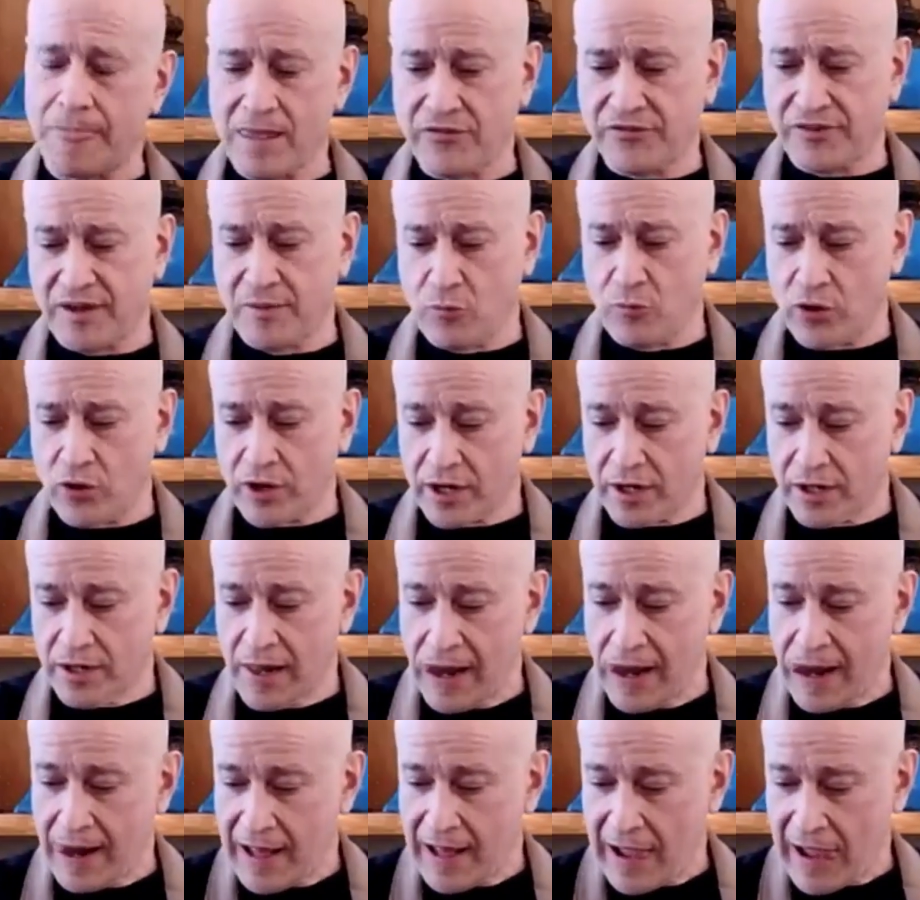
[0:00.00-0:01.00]
somewhere,
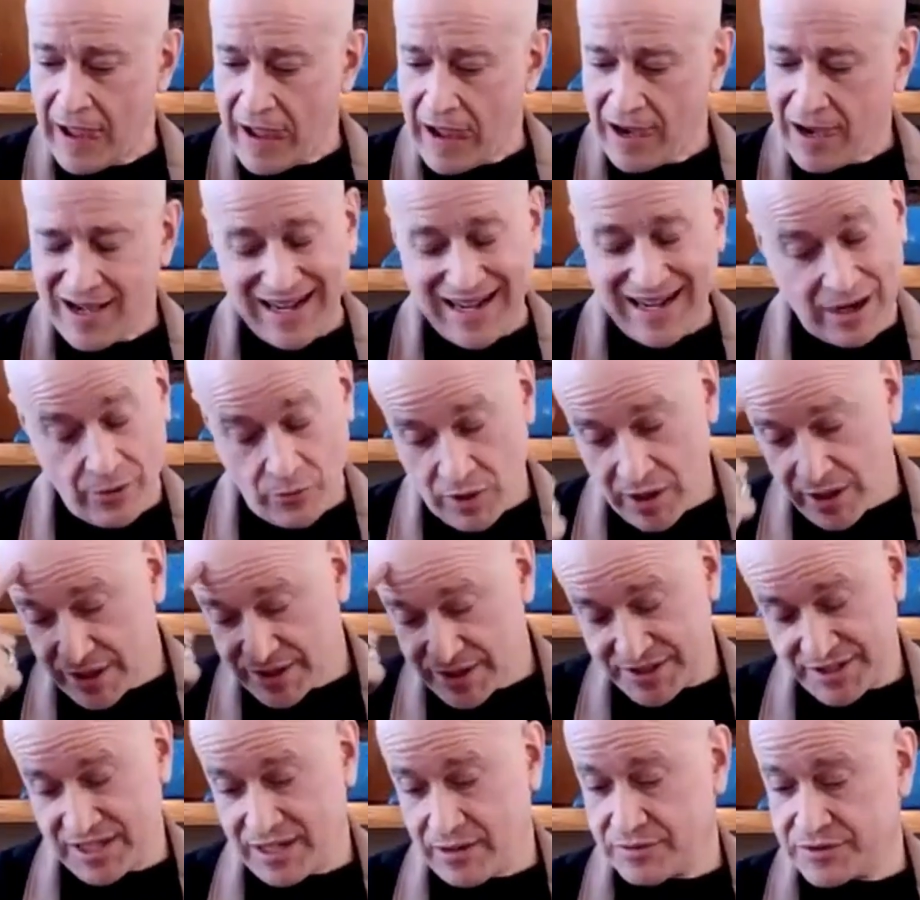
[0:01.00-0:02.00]
I want
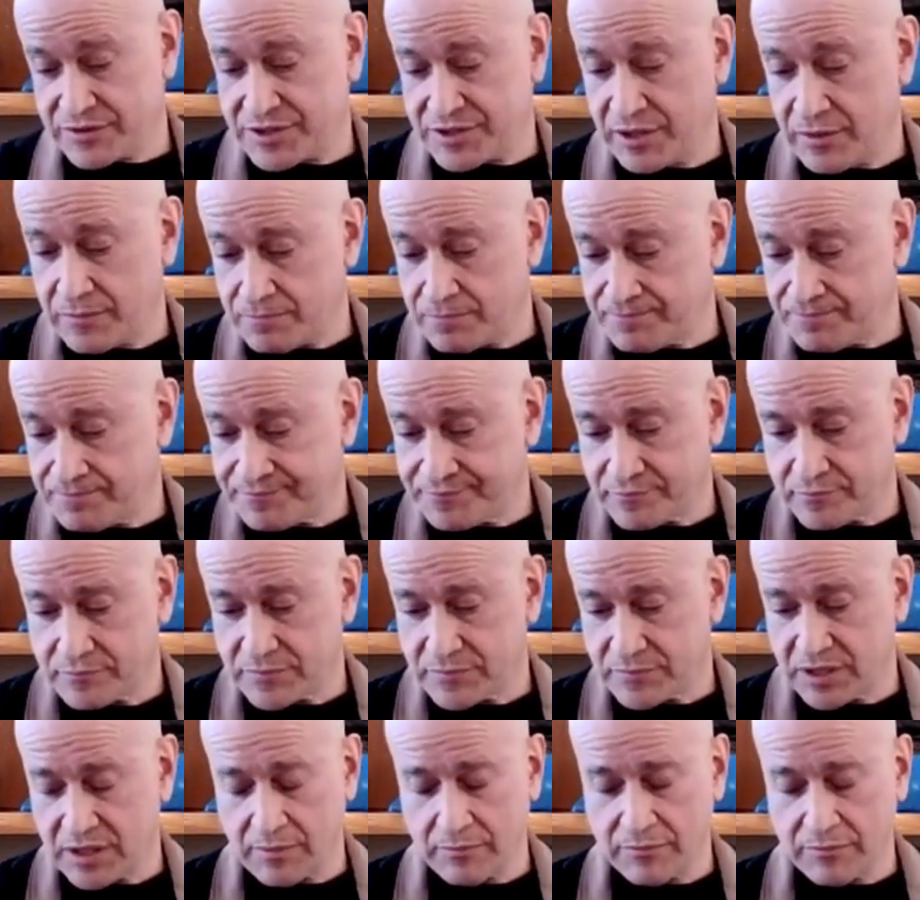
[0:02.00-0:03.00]
to say it was him,
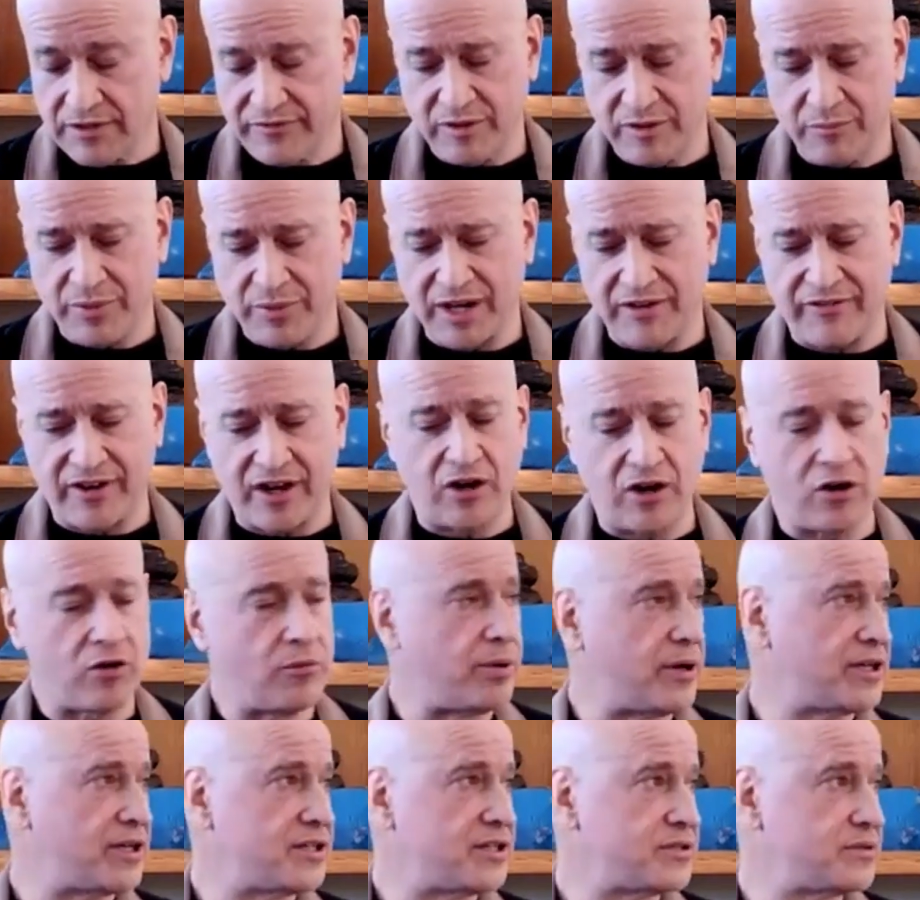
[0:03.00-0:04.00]
Living by Vow
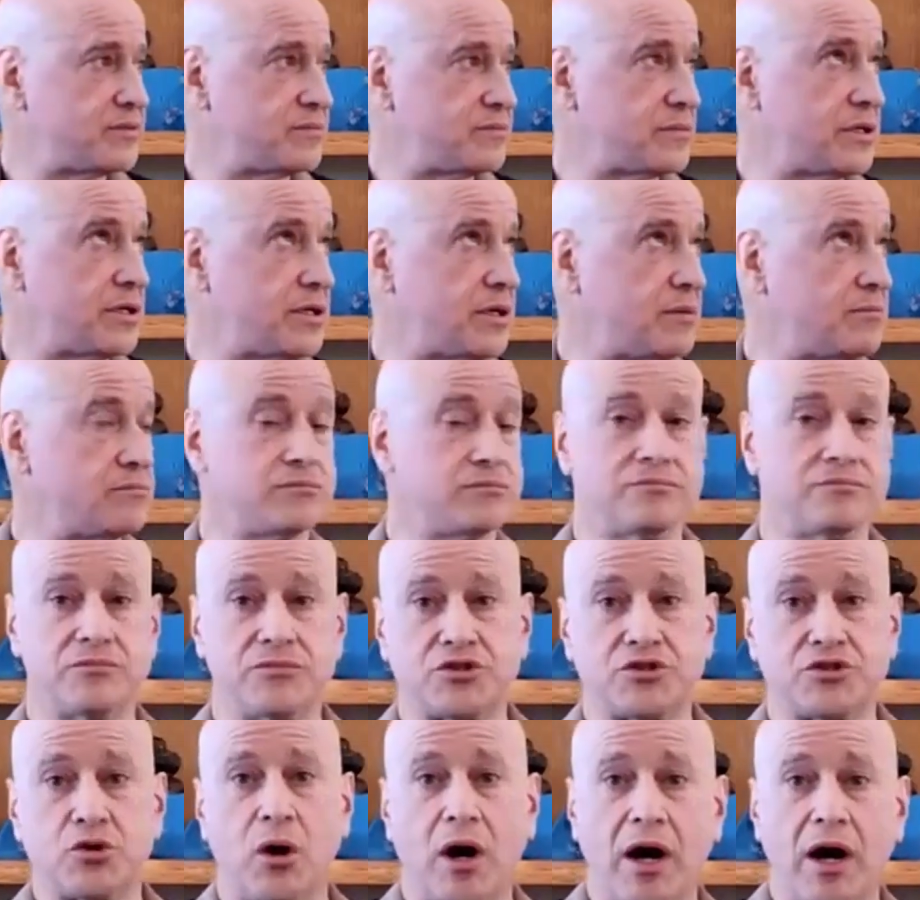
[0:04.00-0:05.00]
by
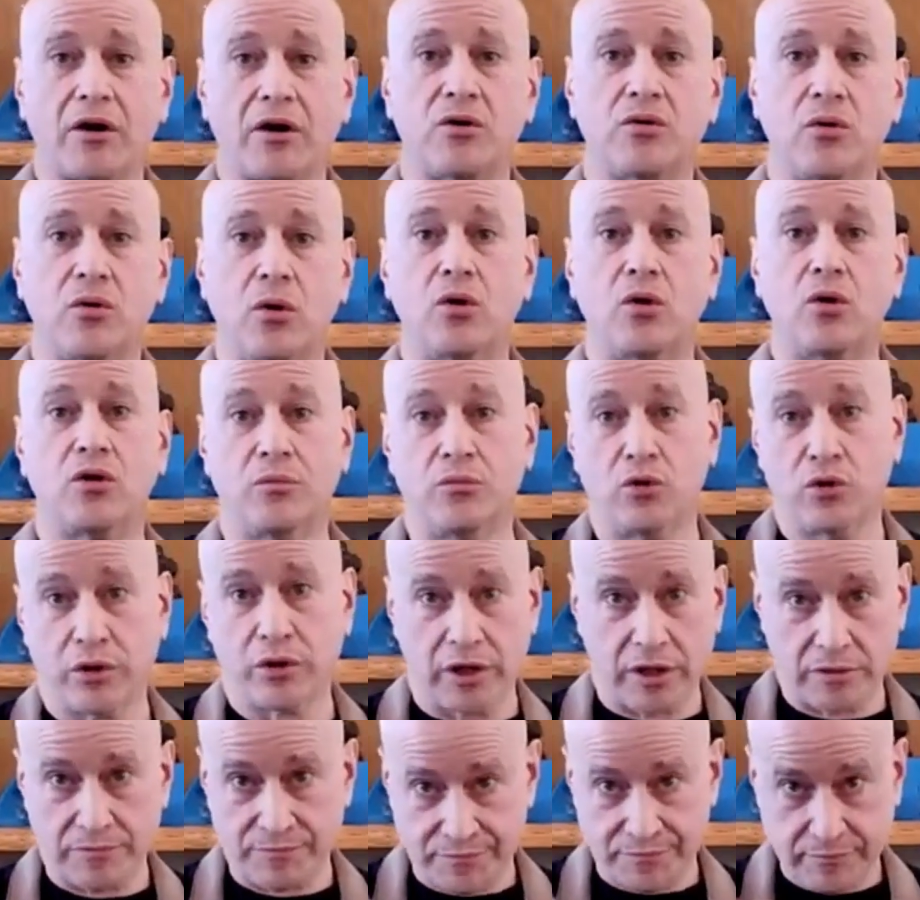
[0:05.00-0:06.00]
Shohaku
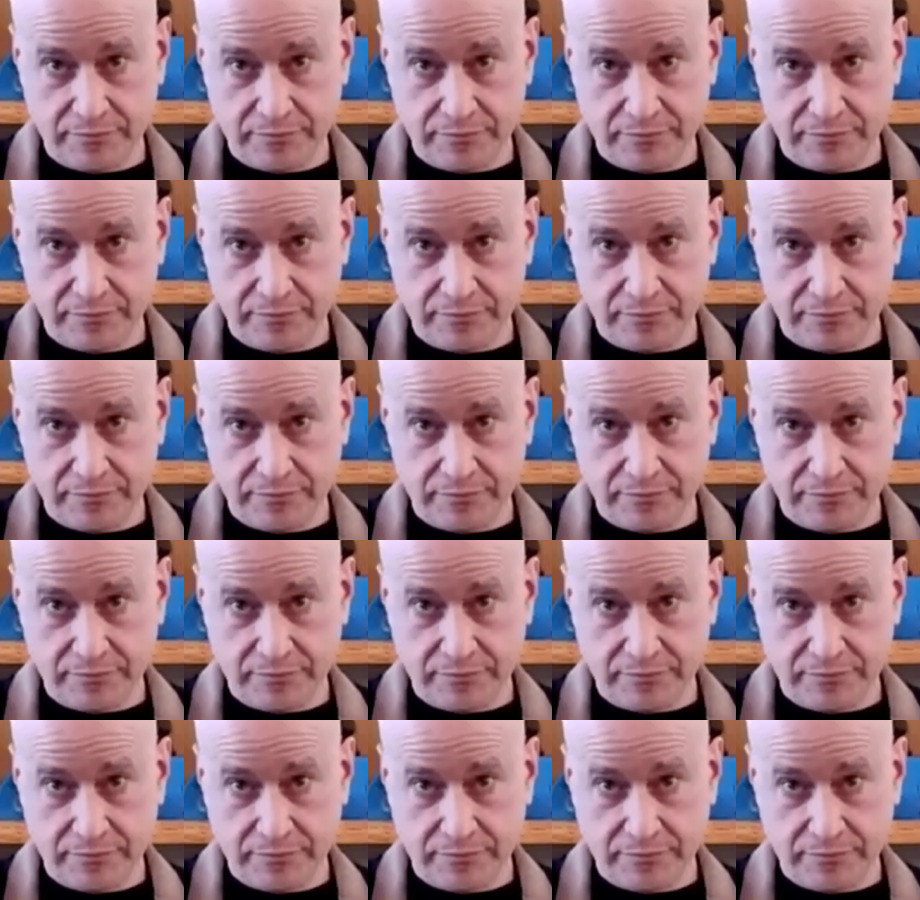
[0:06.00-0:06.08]
Okumura.